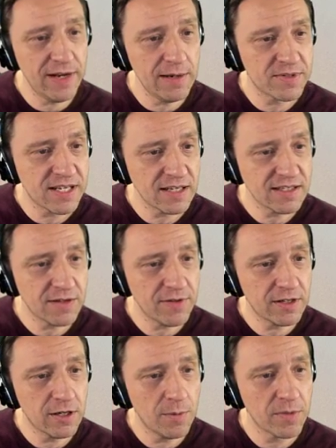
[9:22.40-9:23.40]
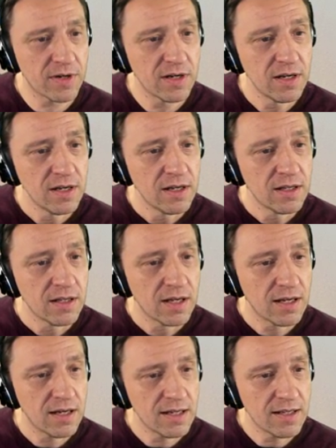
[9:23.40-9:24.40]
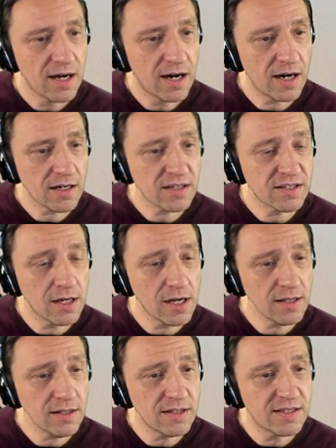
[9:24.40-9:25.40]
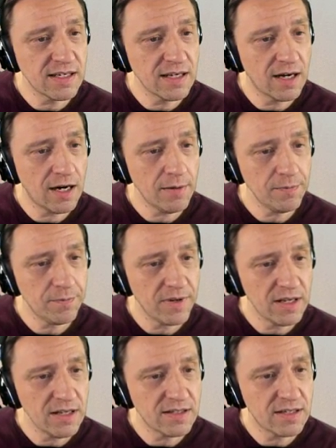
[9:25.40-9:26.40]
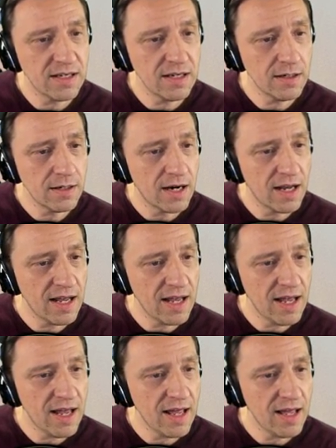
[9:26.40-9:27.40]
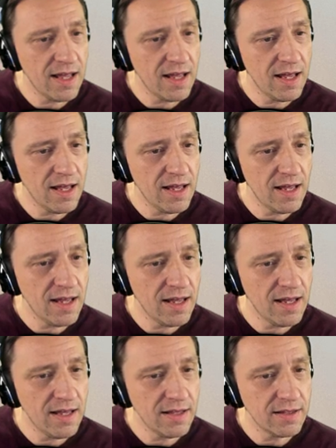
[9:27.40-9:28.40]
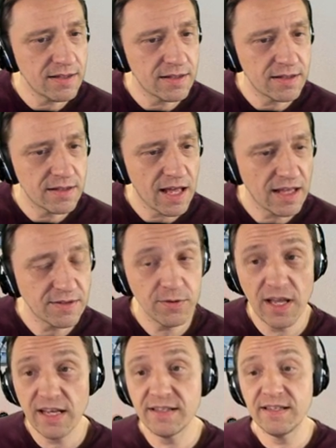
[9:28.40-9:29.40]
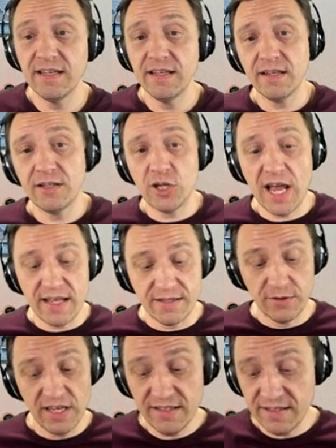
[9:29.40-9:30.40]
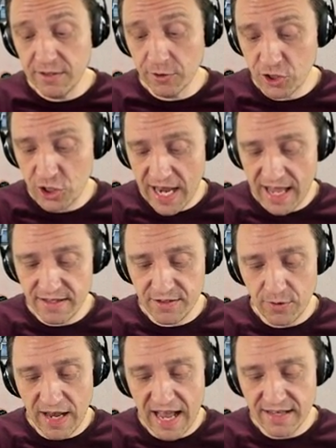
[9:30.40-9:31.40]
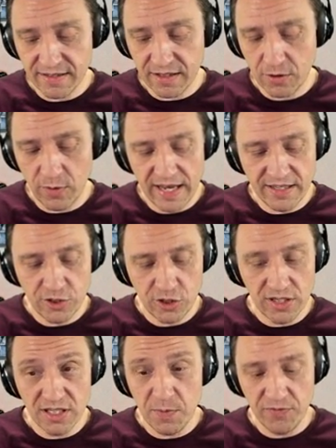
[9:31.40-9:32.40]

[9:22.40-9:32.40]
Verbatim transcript: Films, herzlich willkommen. And Arxon C R is here. And that's what I see in the chat. So this is your chance to ask questions